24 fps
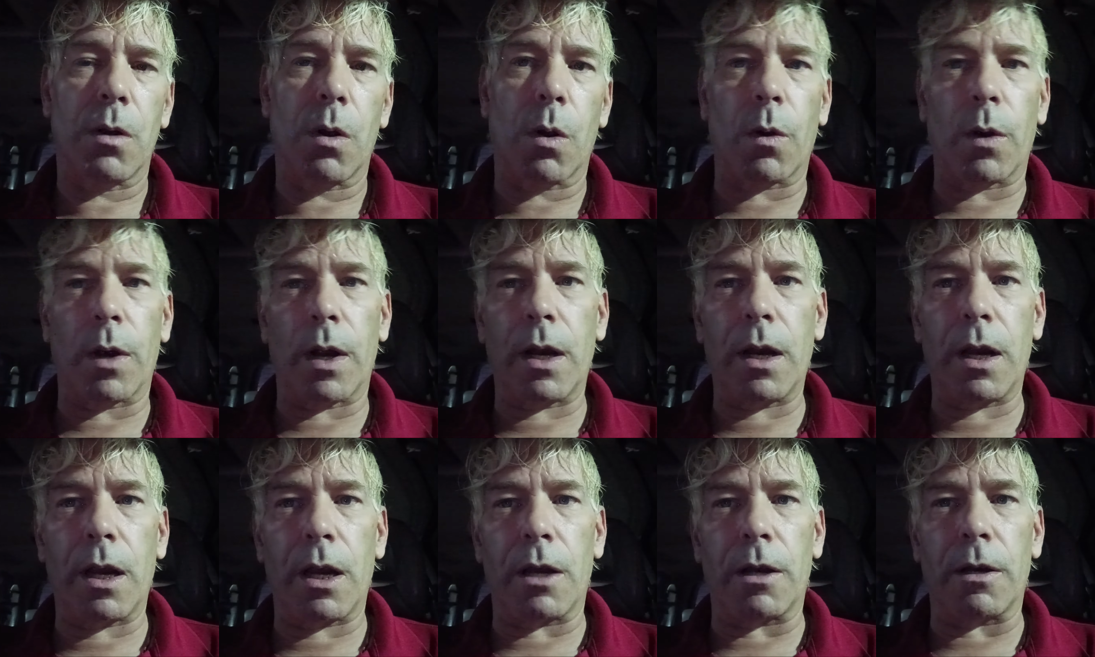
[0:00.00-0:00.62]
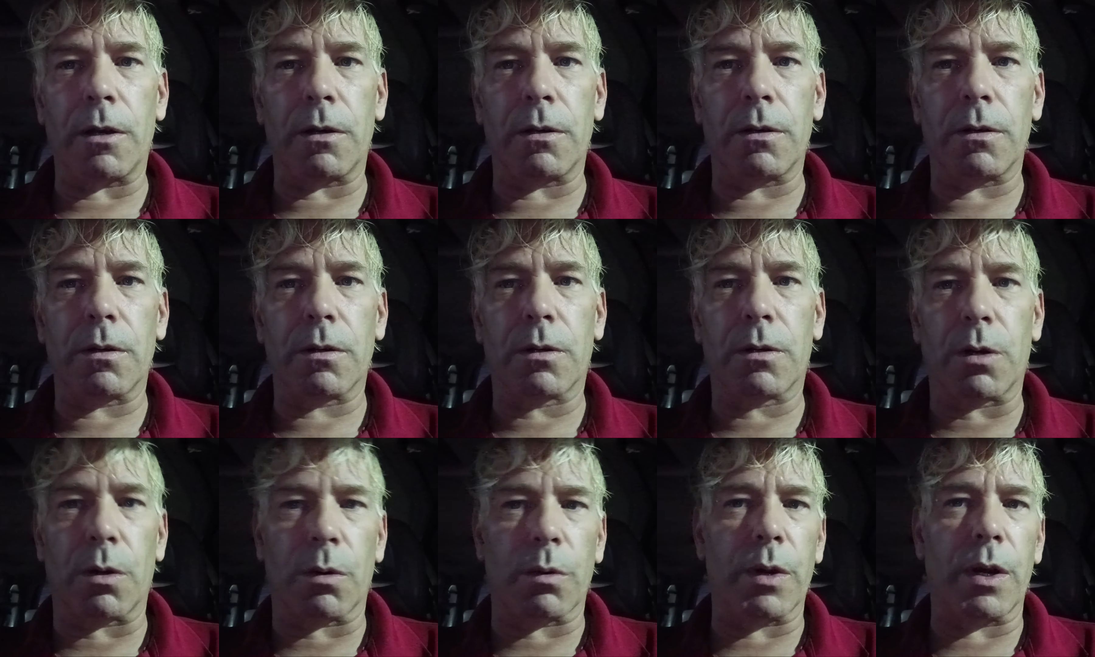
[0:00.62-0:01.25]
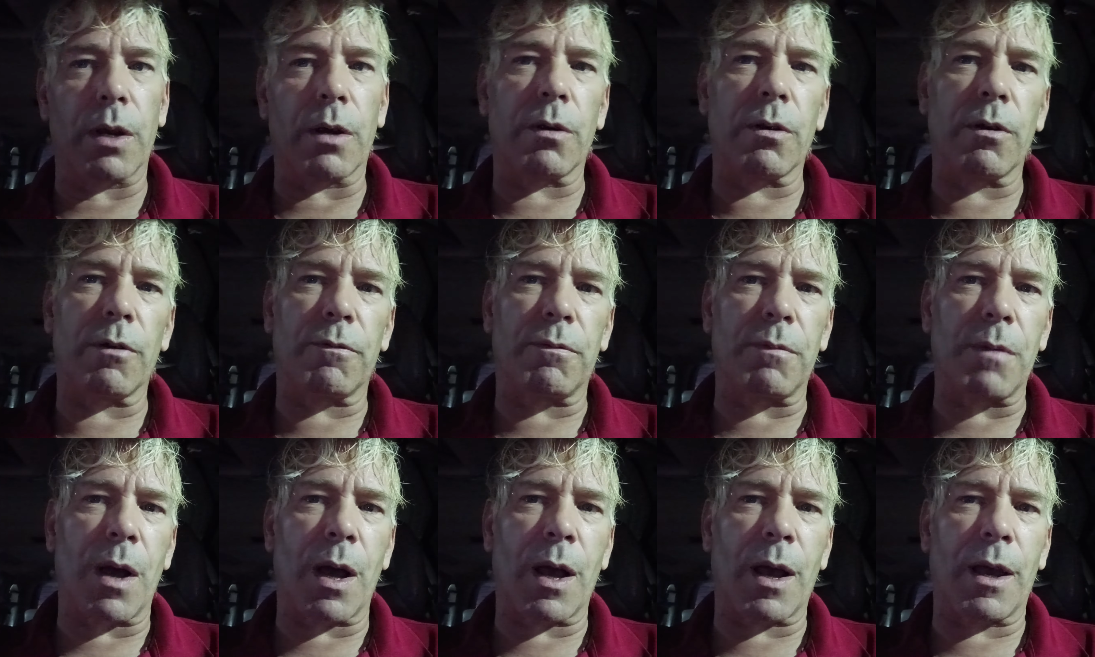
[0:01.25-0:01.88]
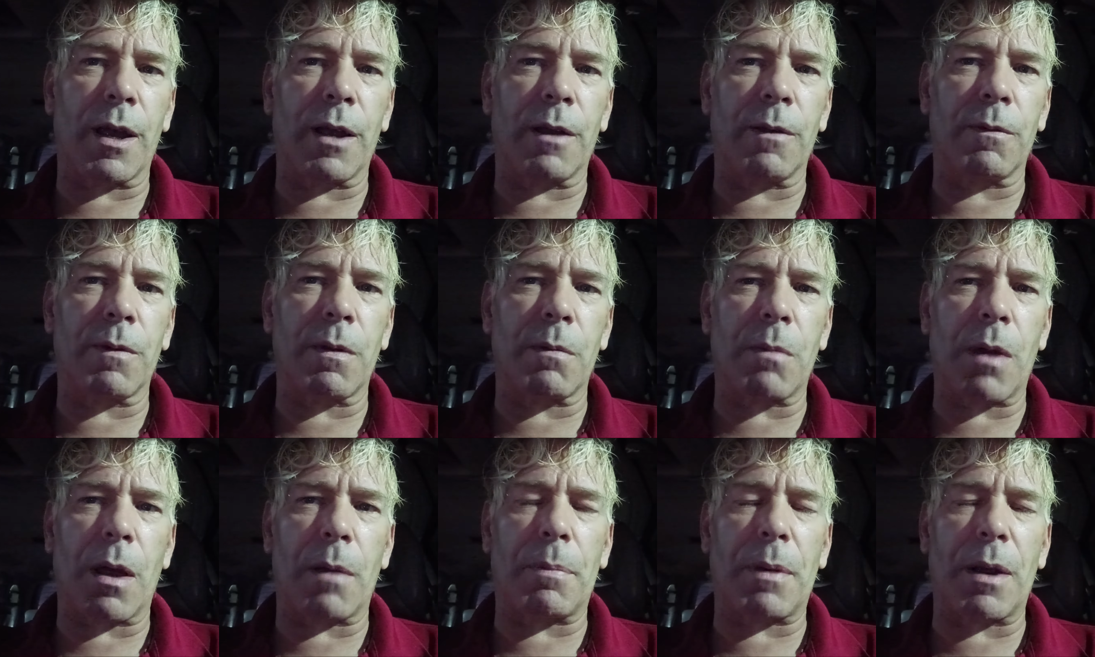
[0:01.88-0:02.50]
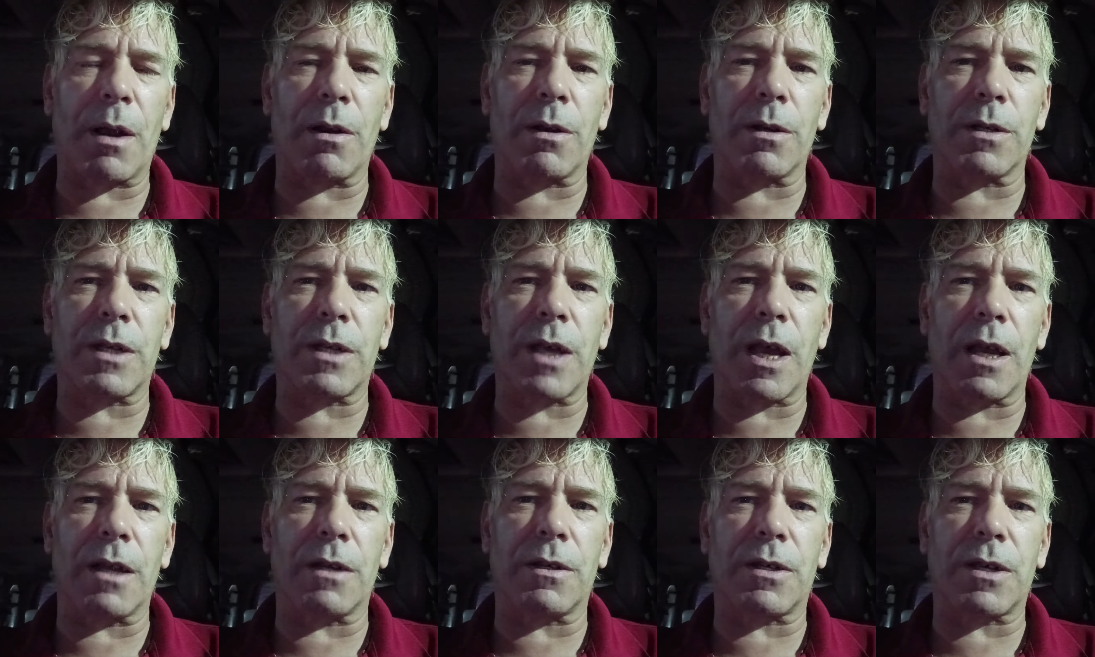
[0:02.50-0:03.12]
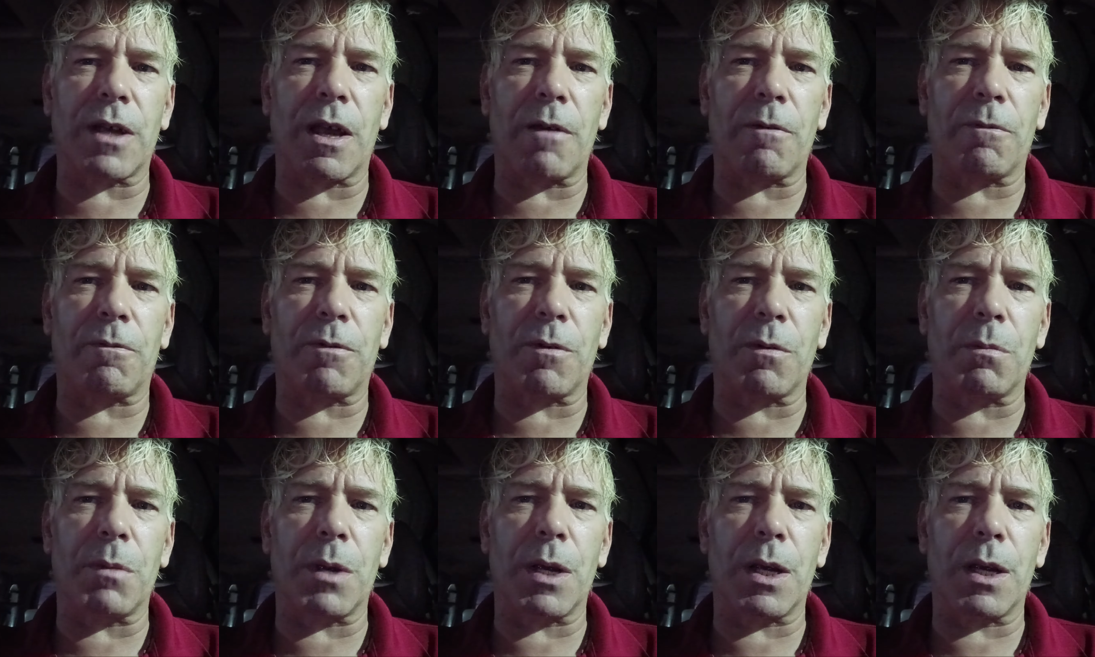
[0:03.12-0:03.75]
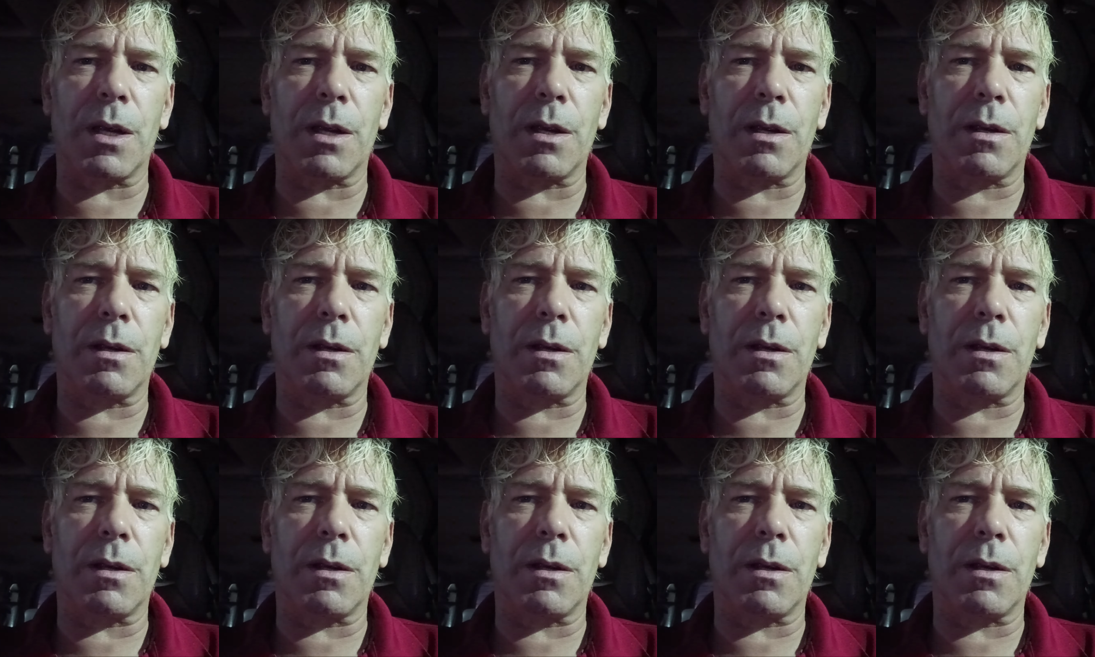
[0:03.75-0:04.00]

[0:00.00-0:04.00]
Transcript: Or any career of mine that my parents had set for me?